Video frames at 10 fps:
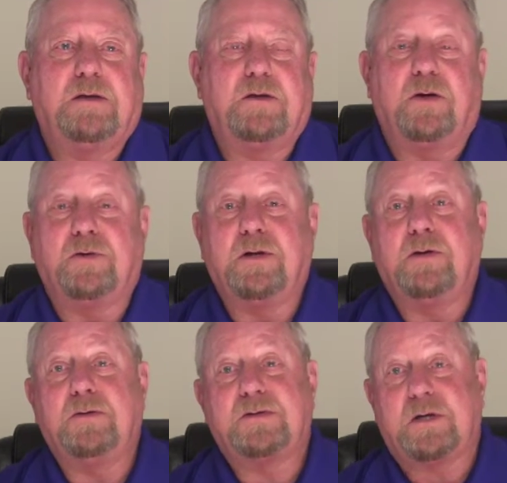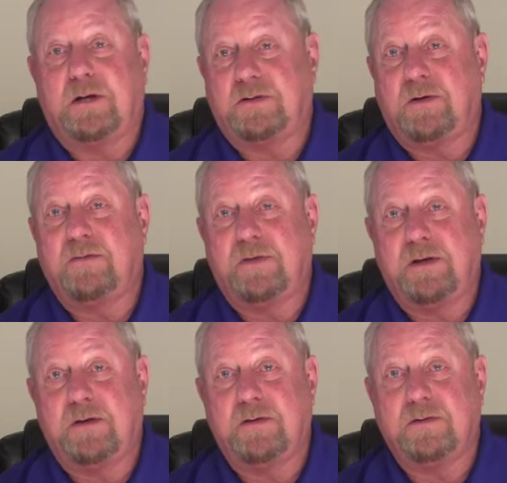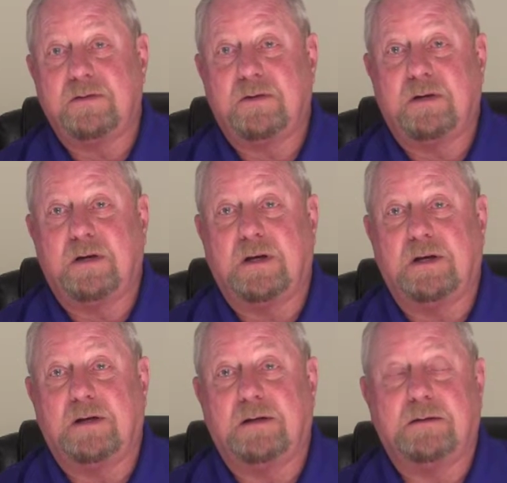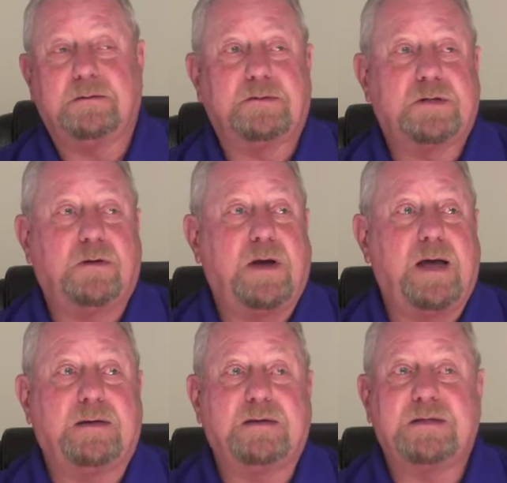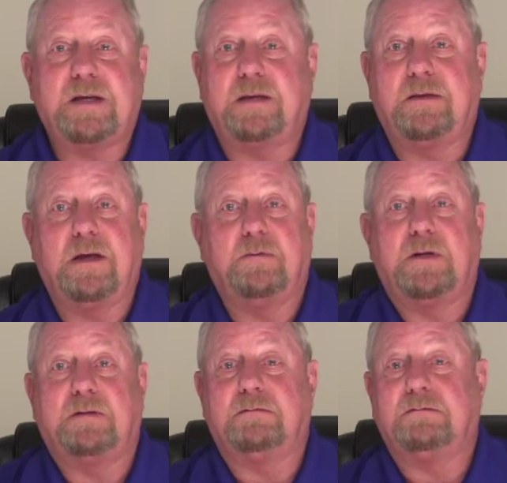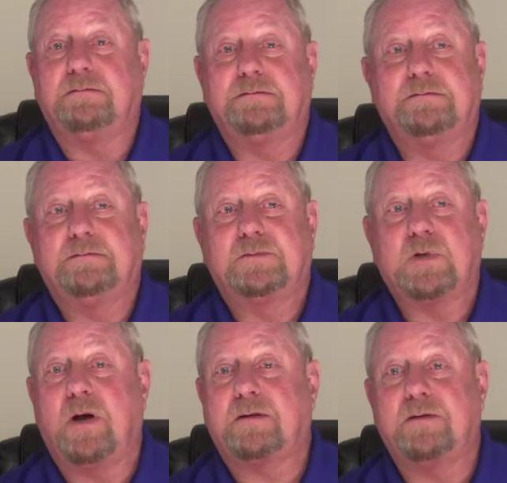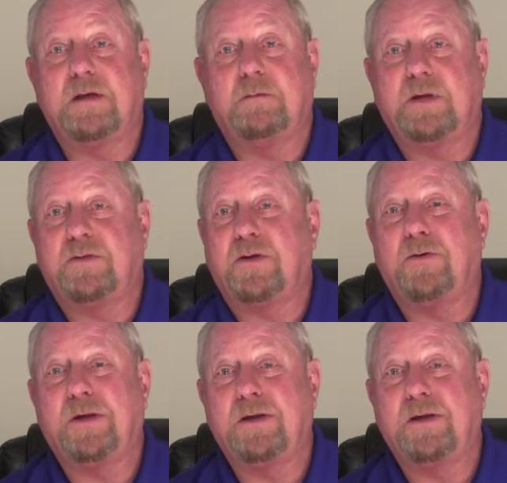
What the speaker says: you know, you lose touch over the years. So I hadn't seen them and talked to them in 30